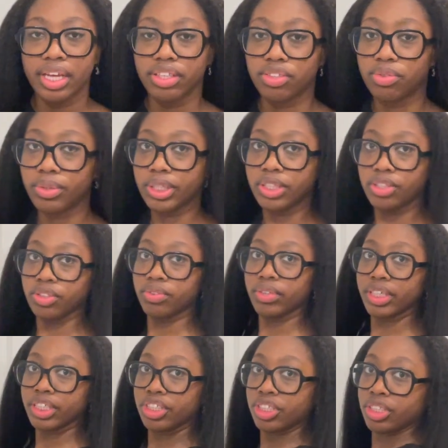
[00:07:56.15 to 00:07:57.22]
22
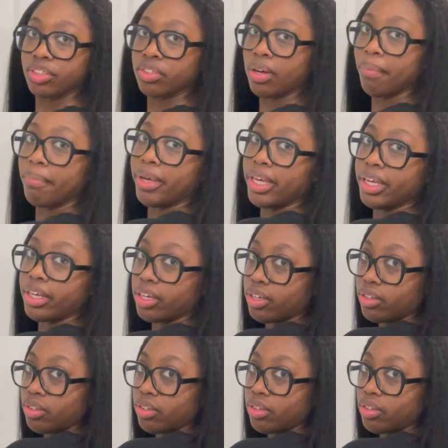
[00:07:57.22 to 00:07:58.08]
inches on me,